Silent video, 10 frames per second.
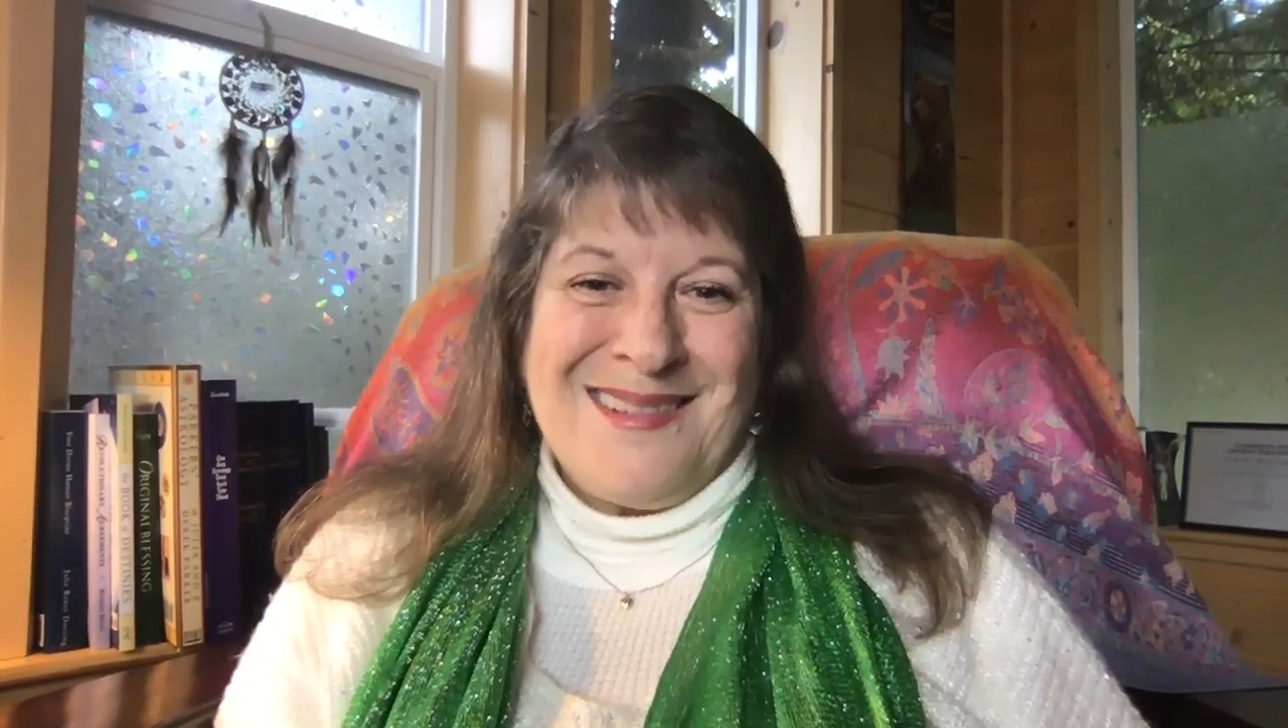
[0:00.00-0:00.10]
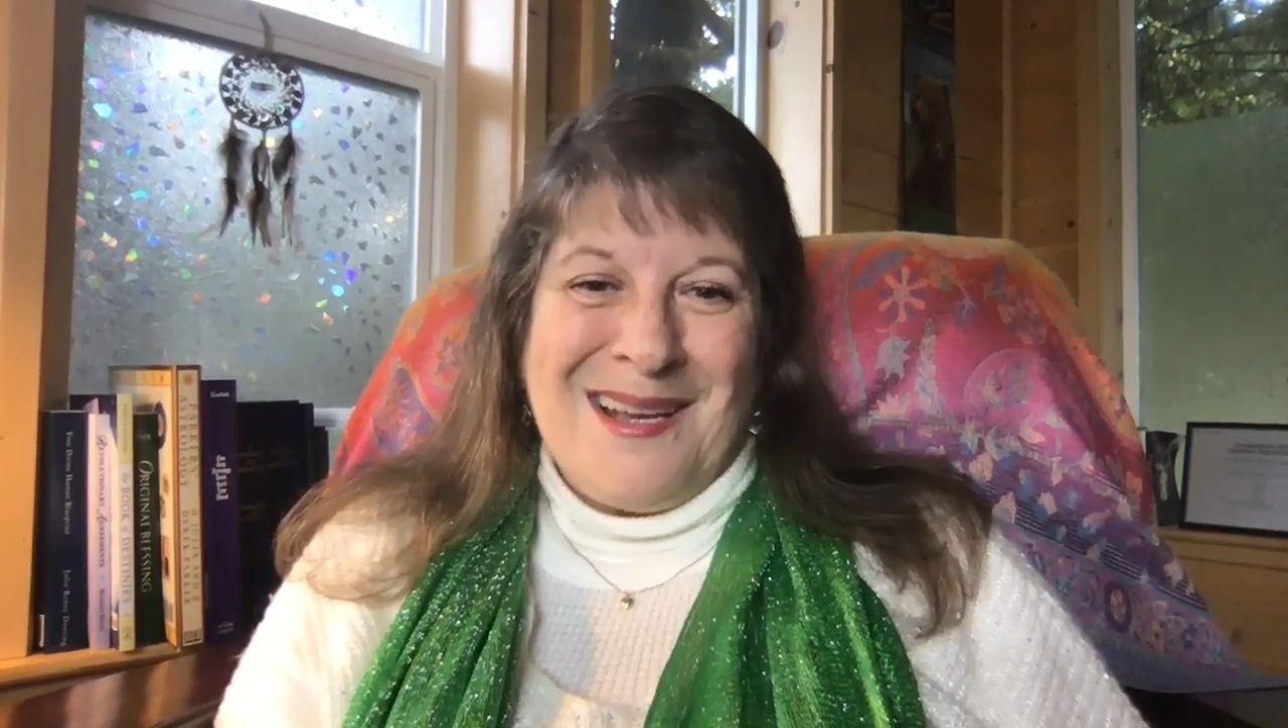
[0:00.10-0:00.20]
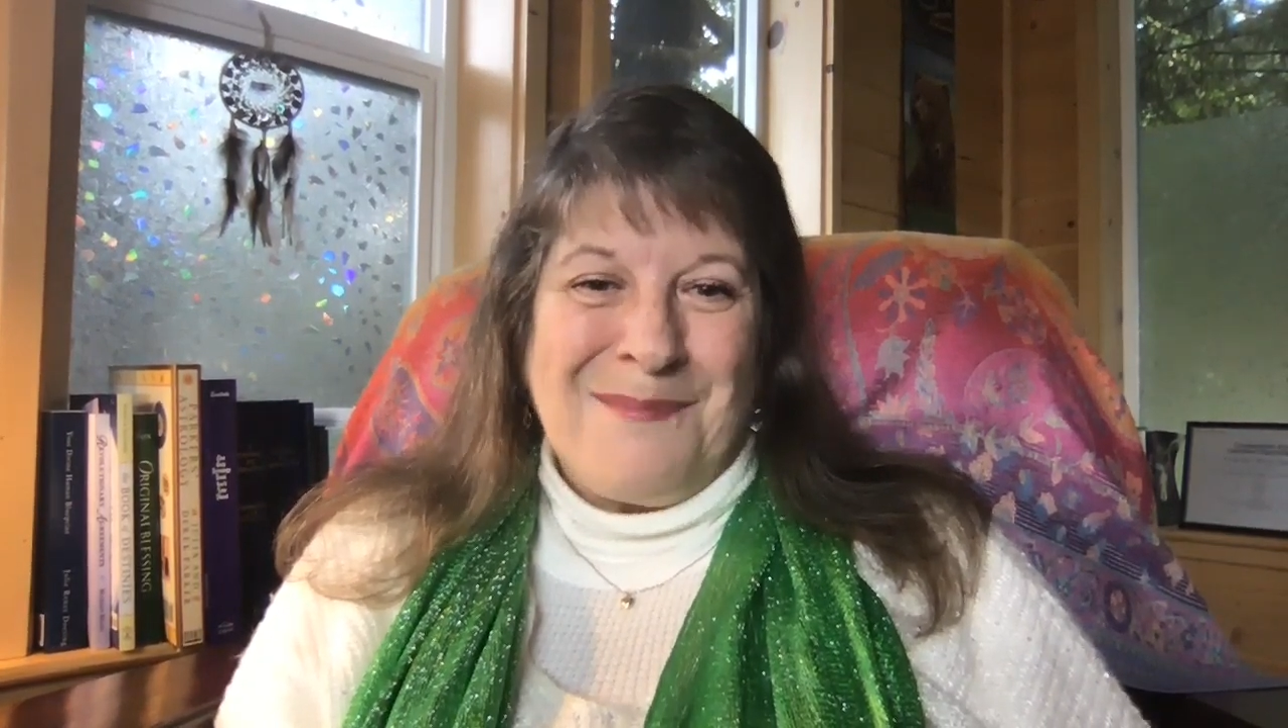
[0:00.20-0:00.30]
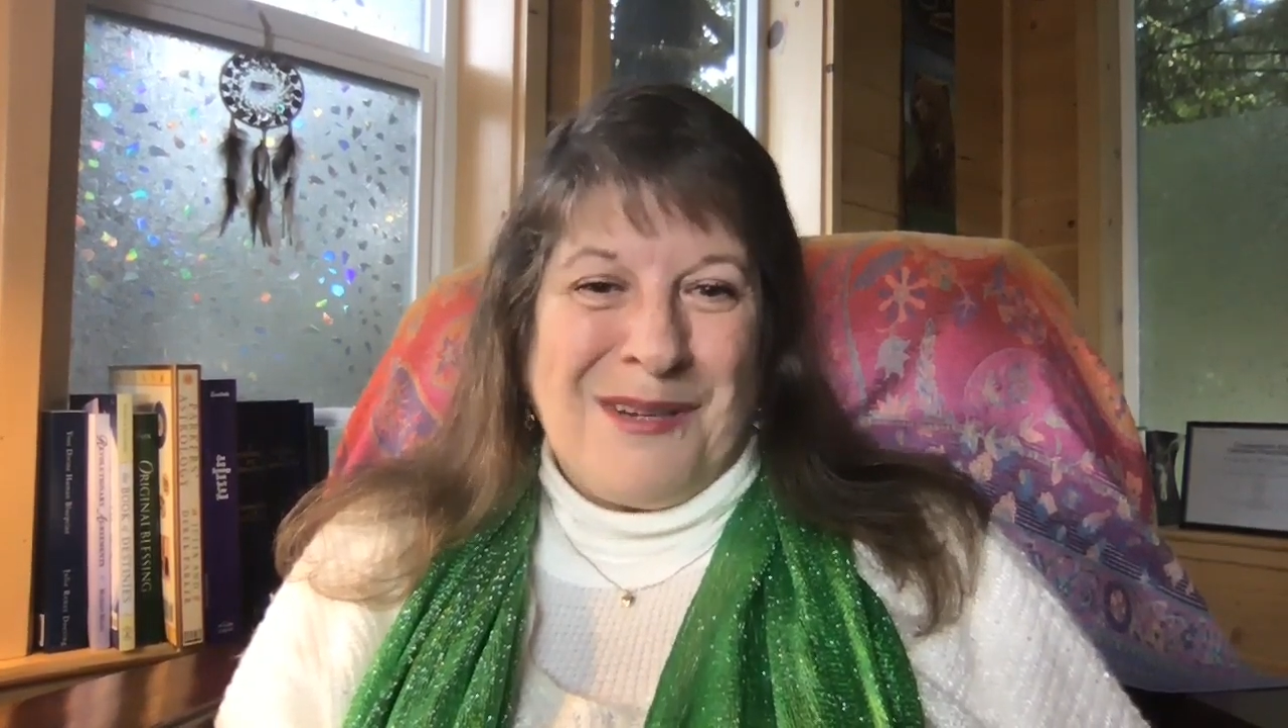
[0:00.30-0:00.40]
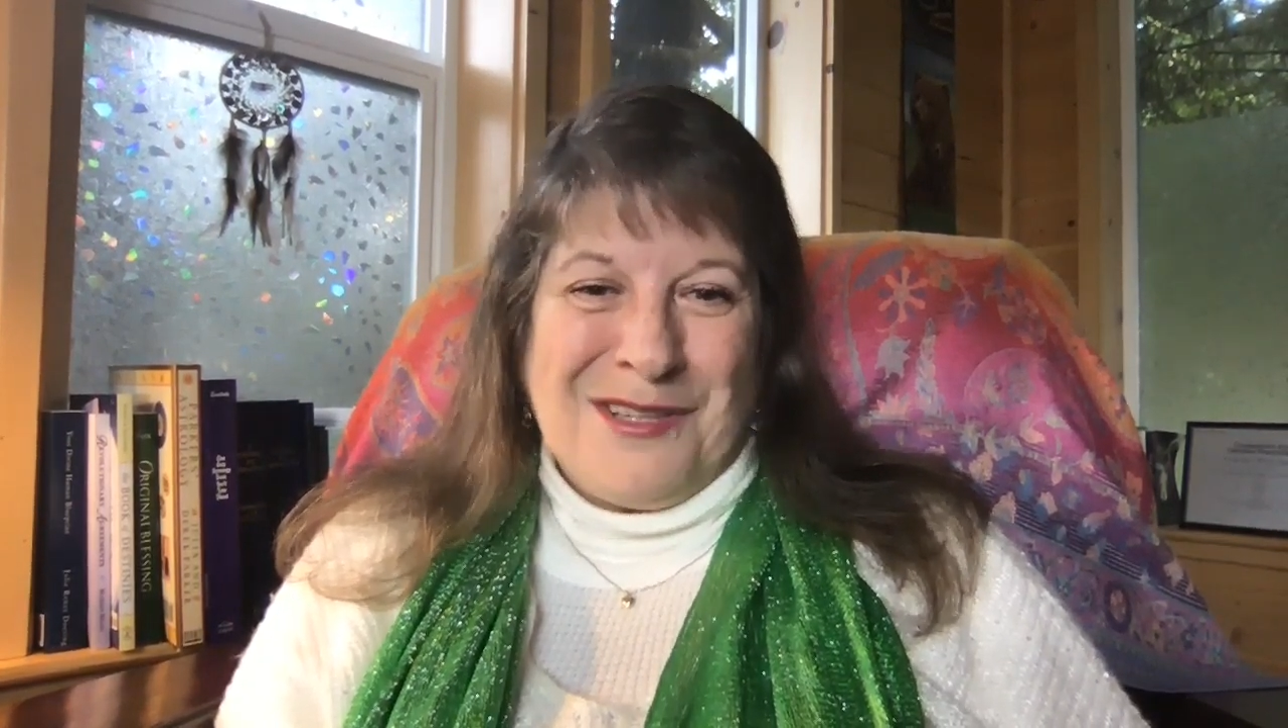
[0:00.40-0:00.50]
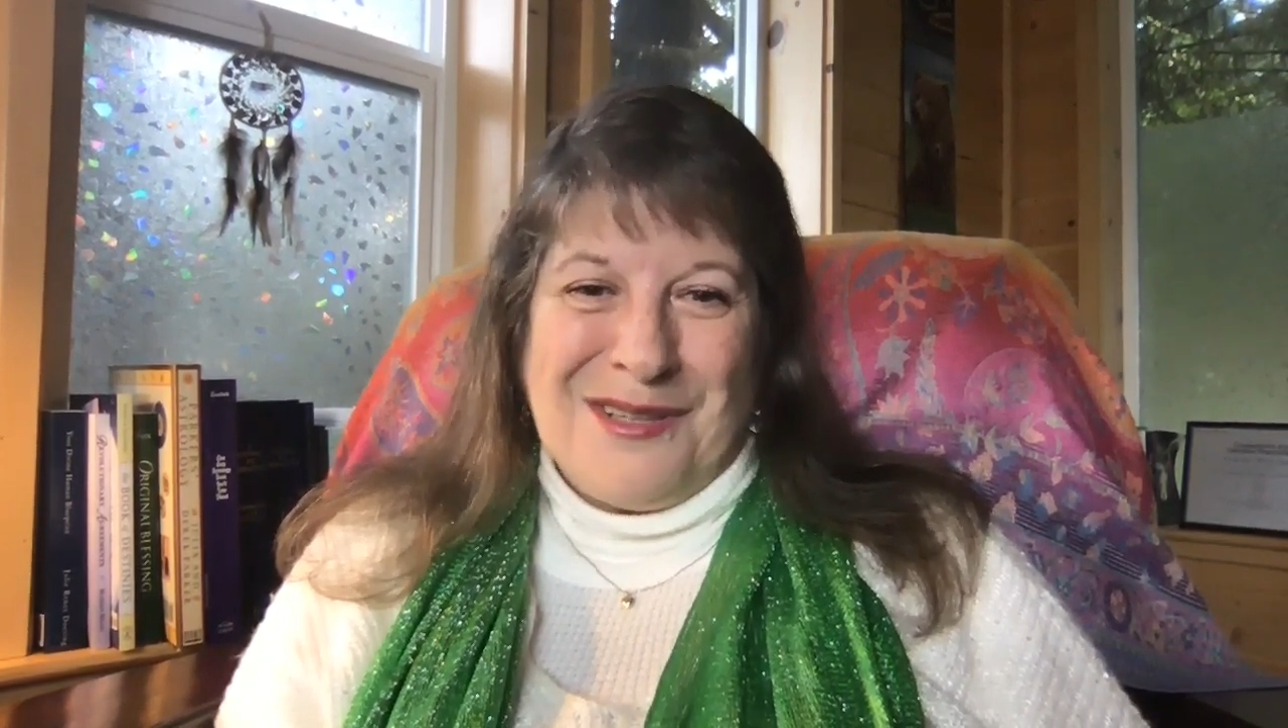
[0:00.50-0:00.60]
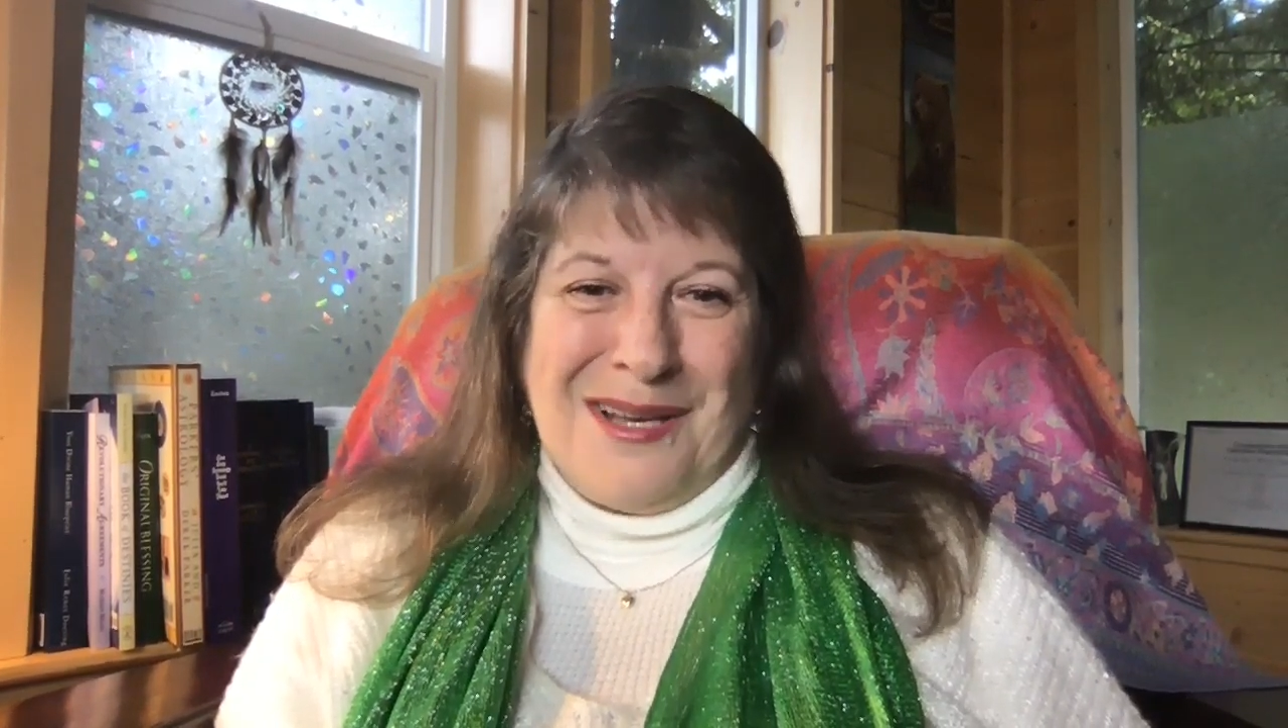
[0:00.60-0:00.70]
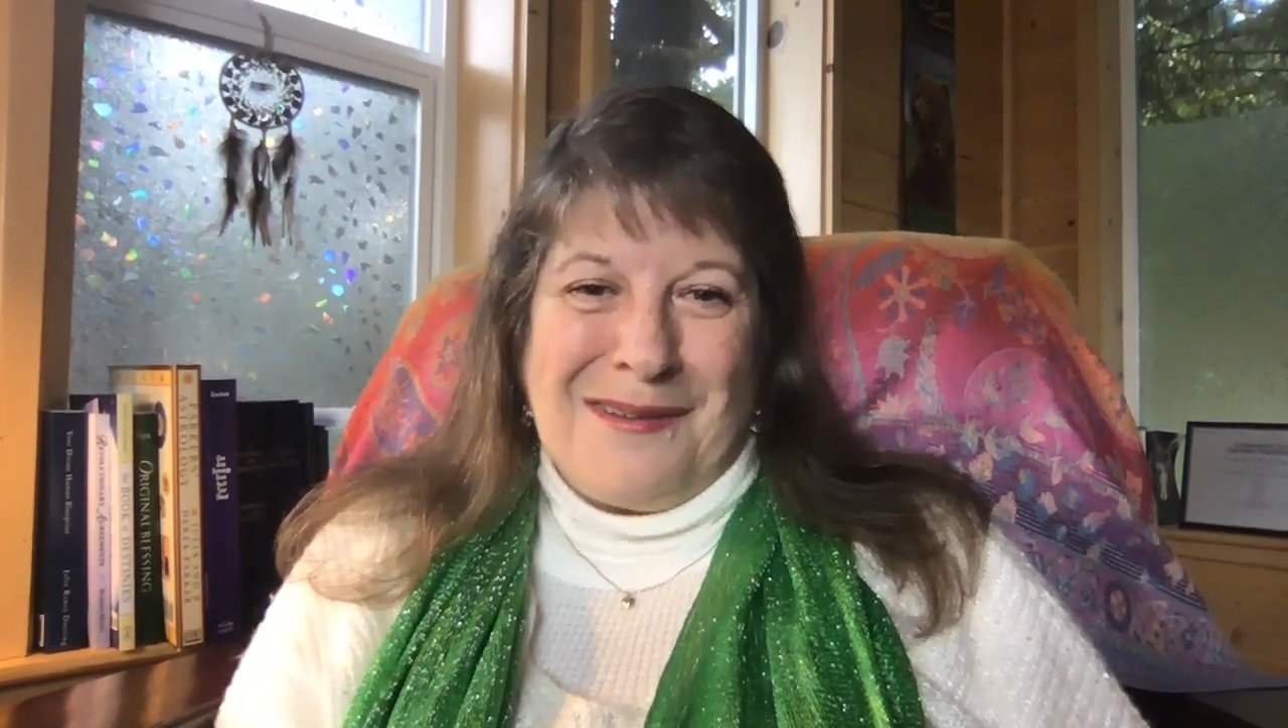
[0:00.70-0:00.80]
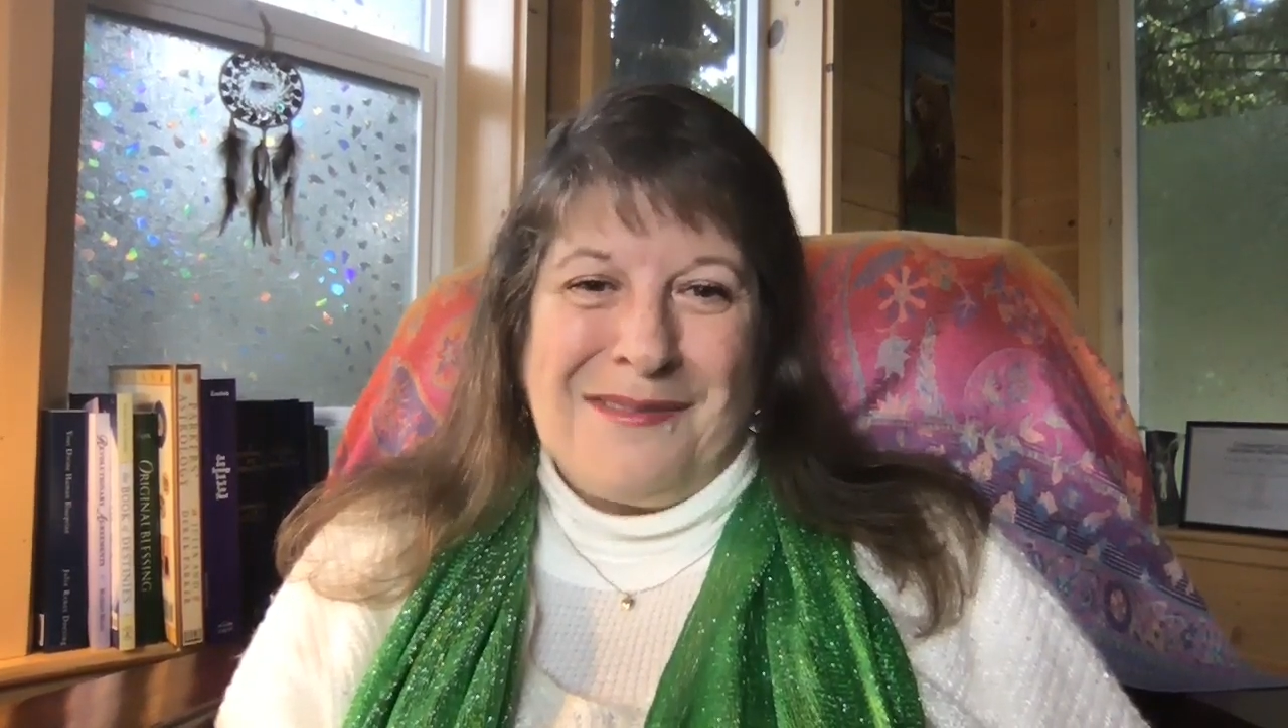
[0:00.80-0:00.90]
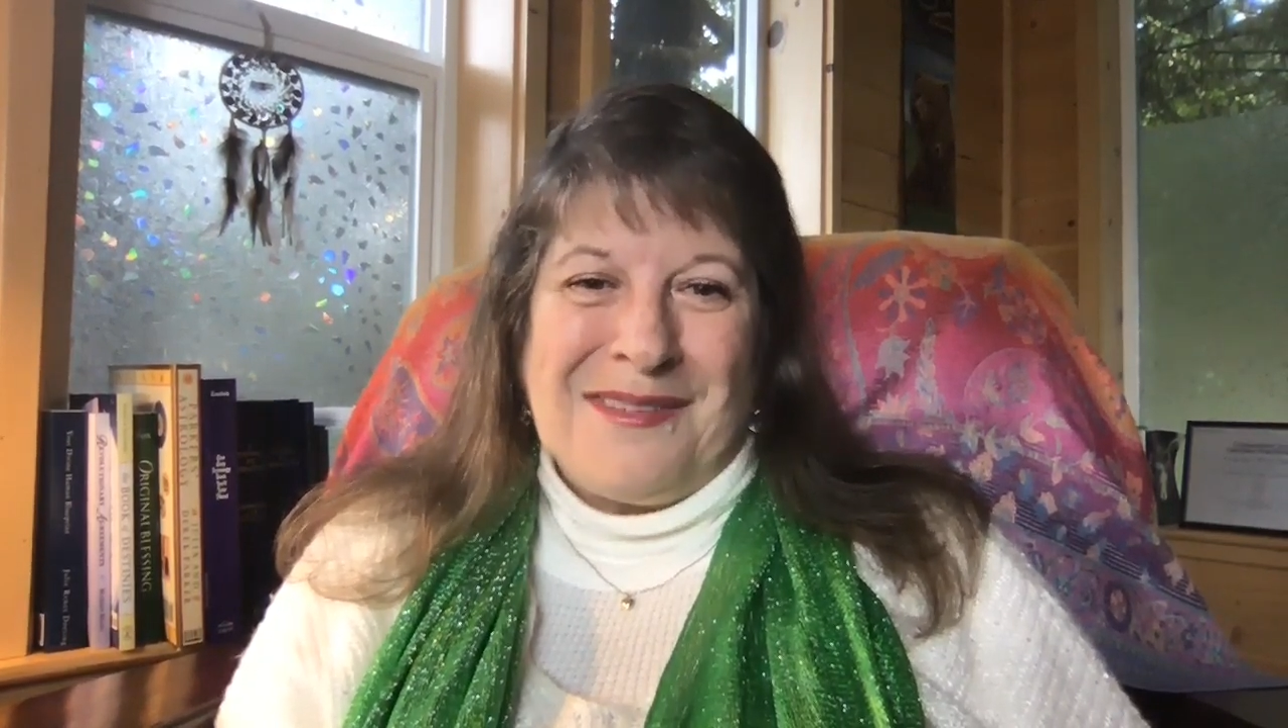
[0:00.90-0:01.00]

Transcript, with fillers: and much love.